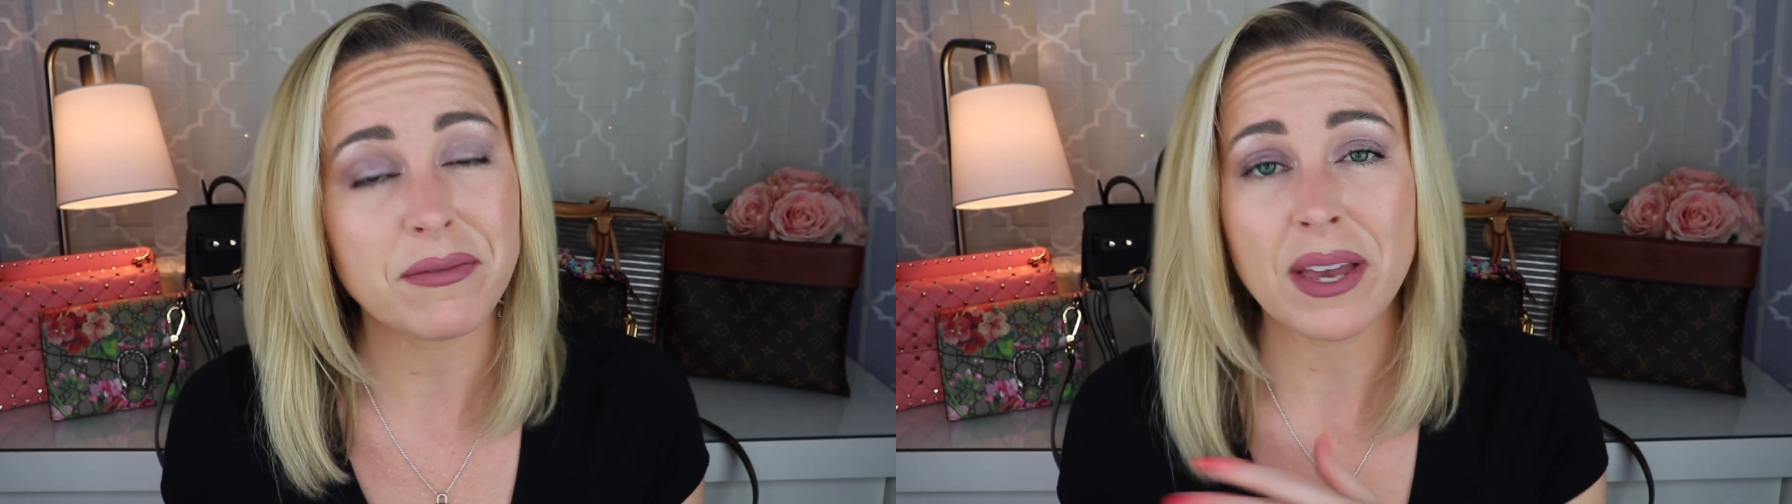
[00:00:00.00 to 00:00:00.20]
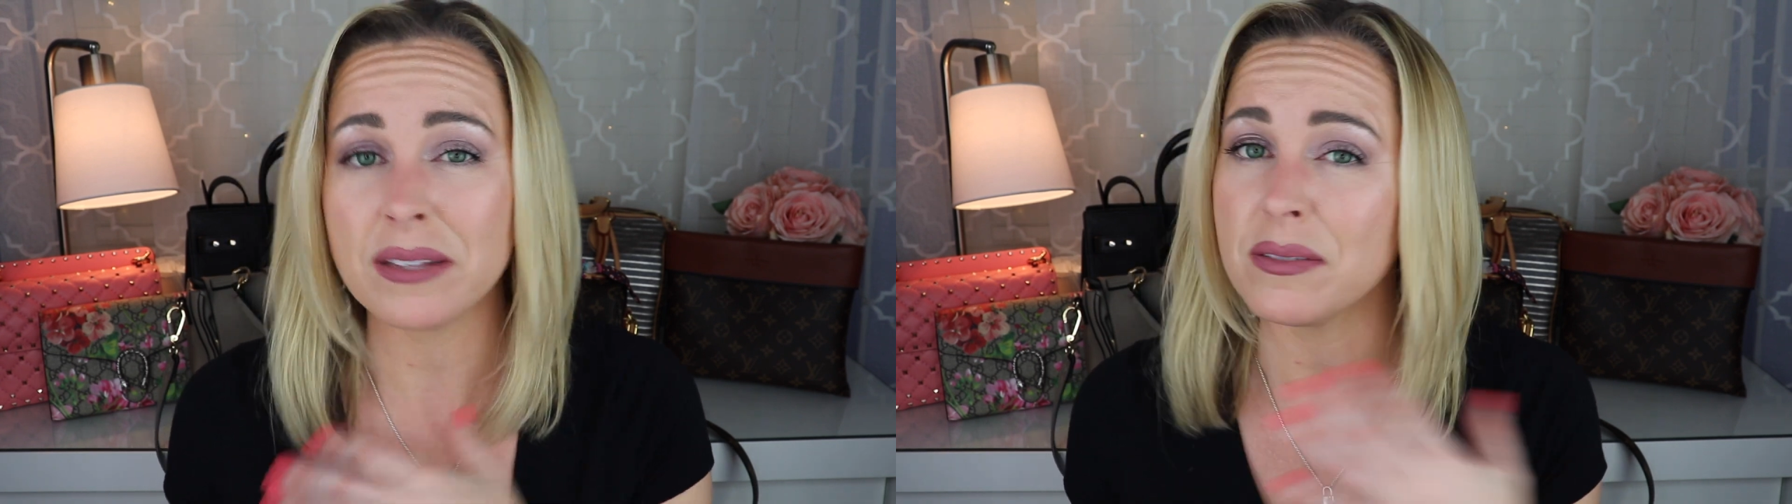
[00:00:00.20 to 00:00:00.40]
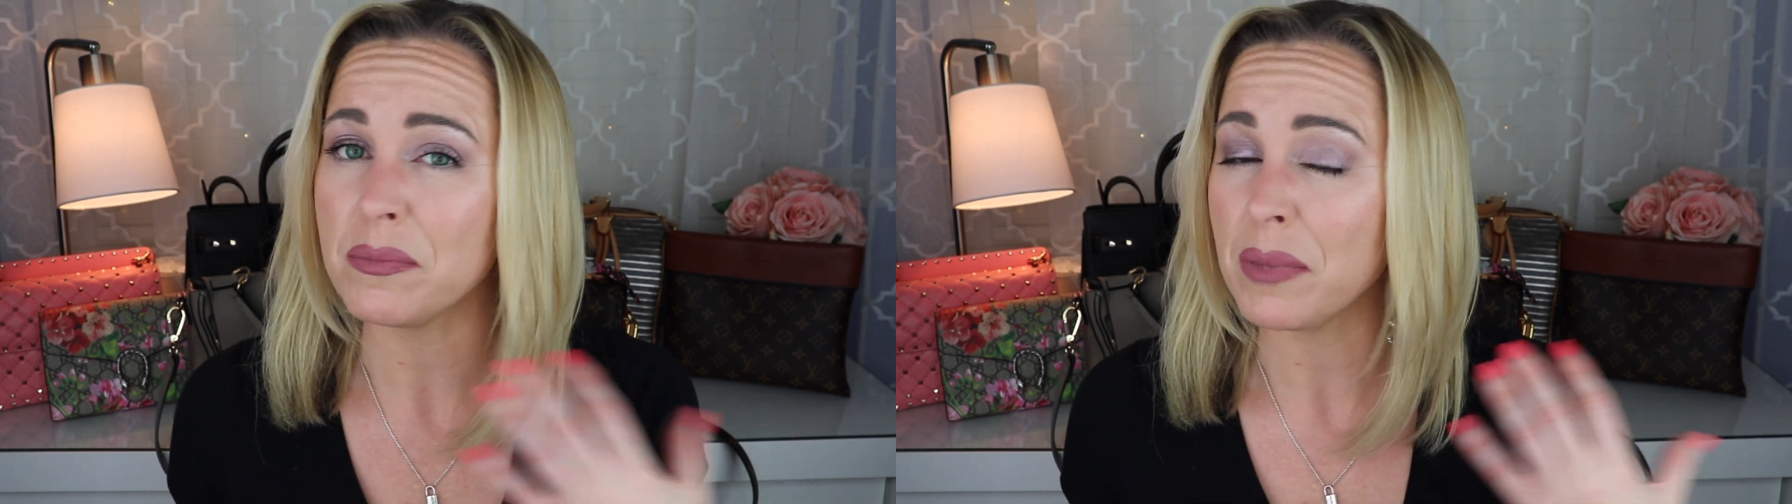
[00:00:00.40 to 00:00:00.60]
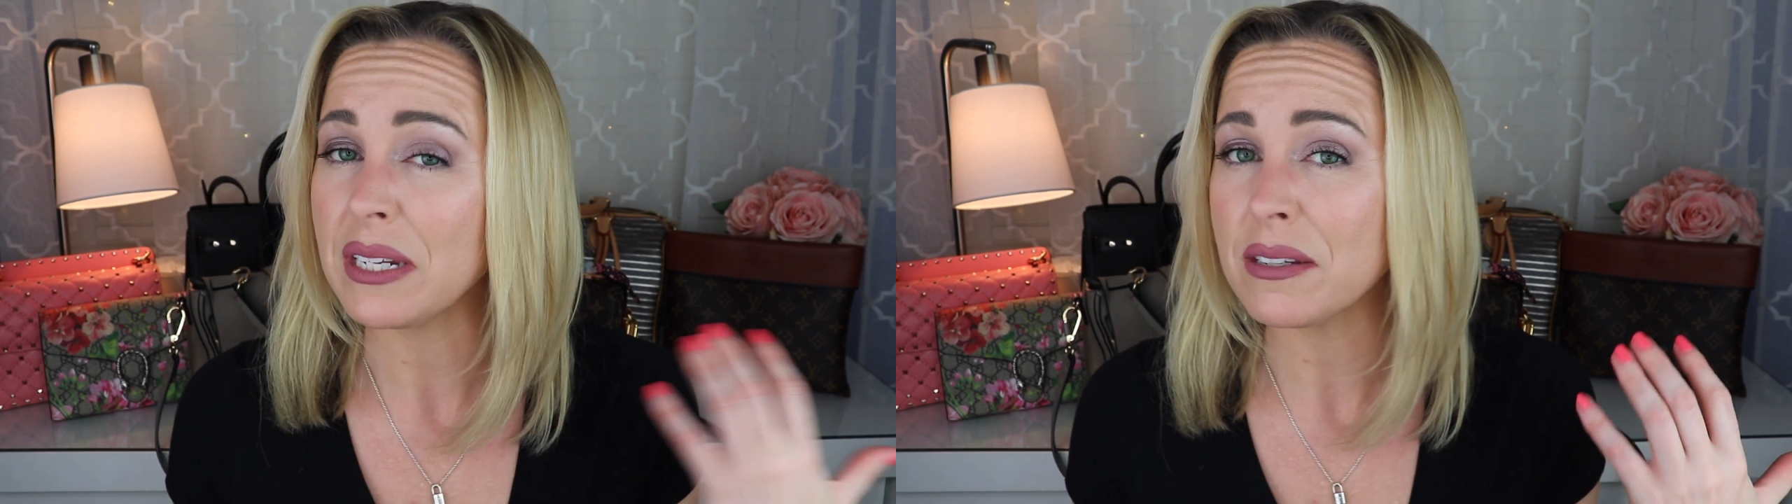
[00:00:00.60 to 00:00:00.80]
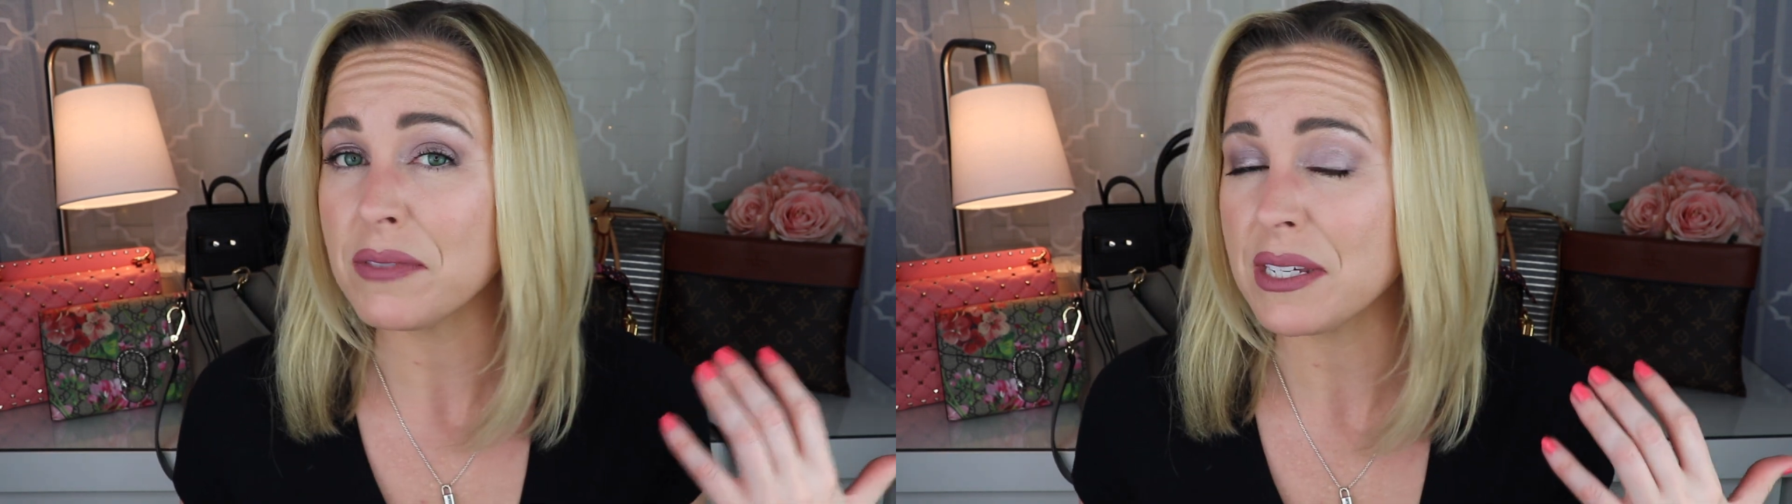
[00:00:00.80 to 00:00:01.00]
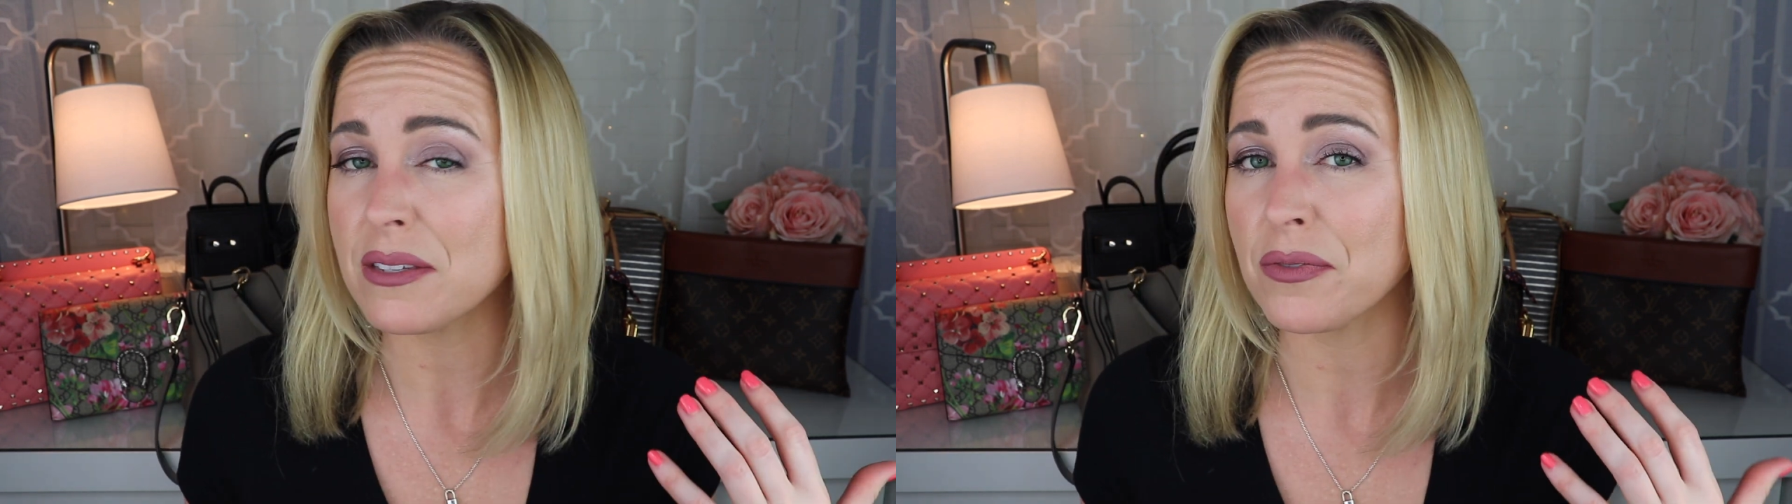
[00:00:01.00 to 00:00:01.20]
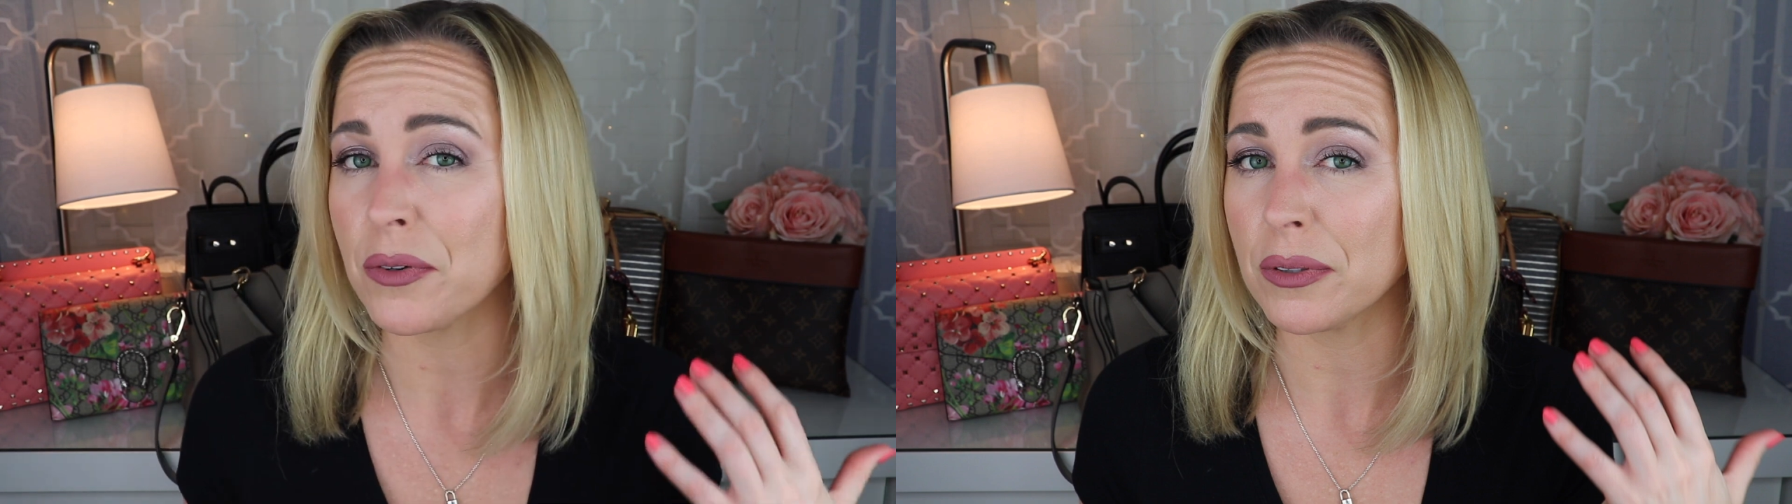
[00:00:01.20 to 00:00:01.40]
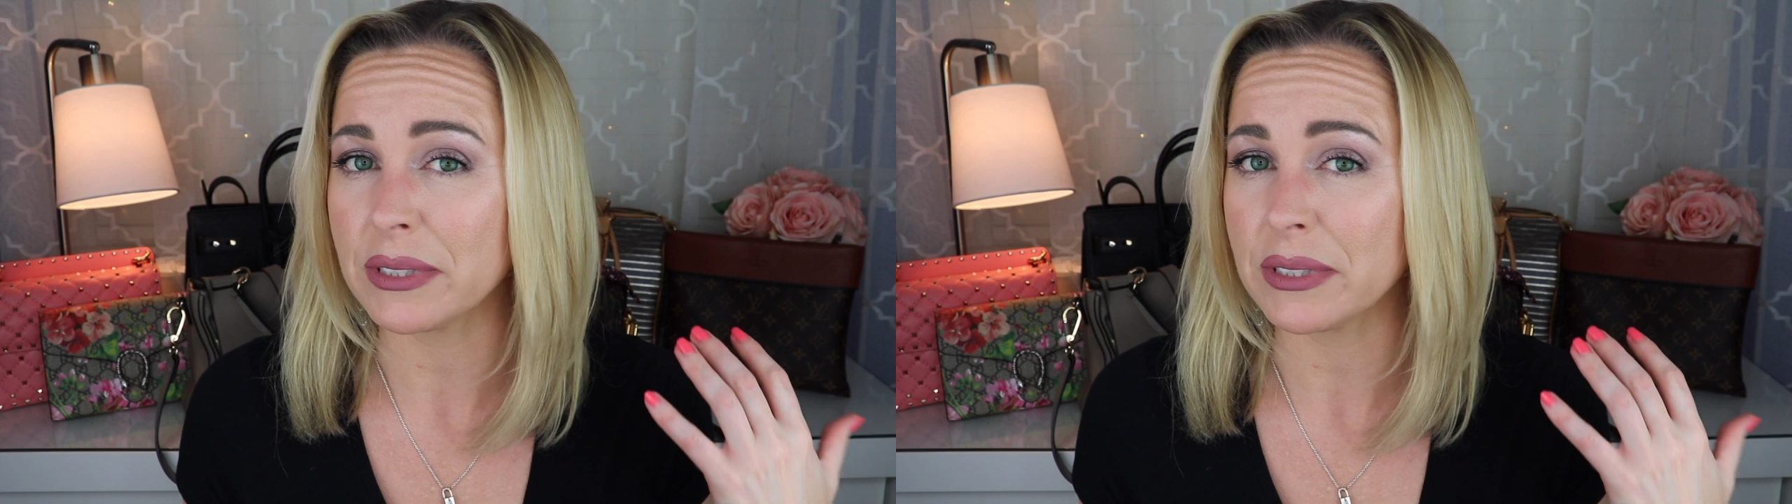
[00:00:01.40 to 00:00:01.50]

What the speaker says: I've had many of these for